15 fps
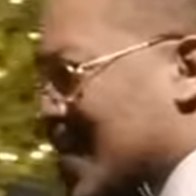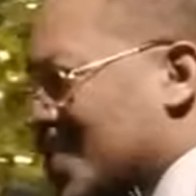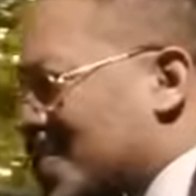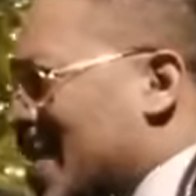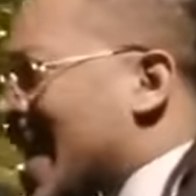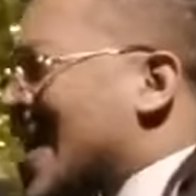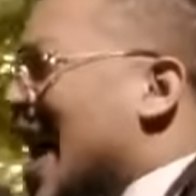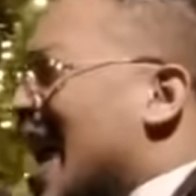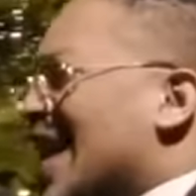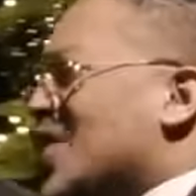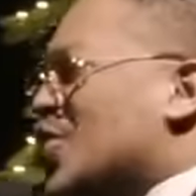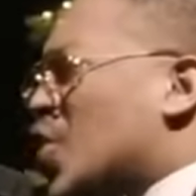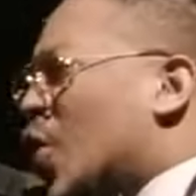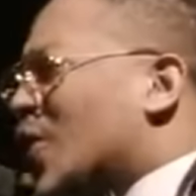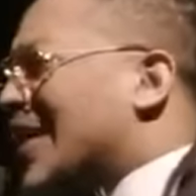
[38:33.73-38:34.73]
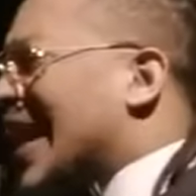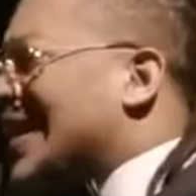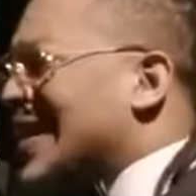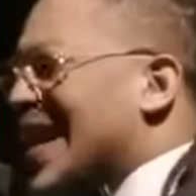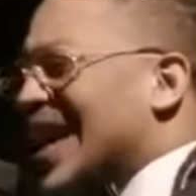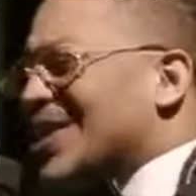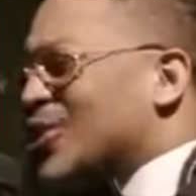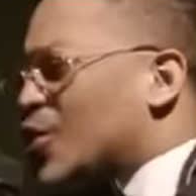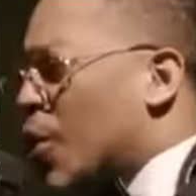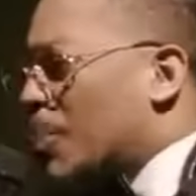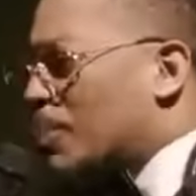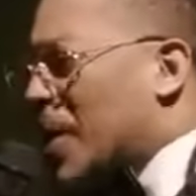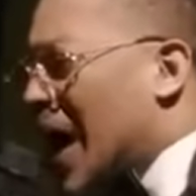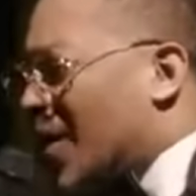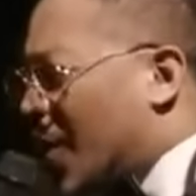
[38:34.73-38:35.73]
Then I know that he has no
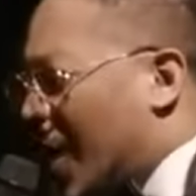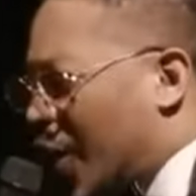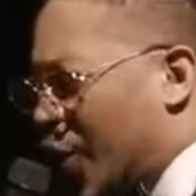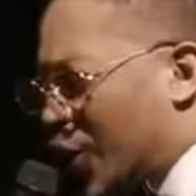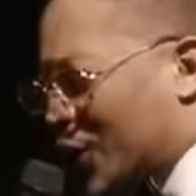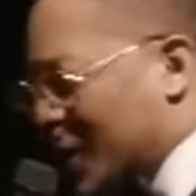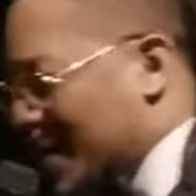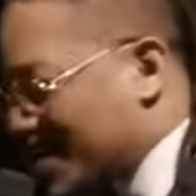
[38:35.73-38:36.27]
power over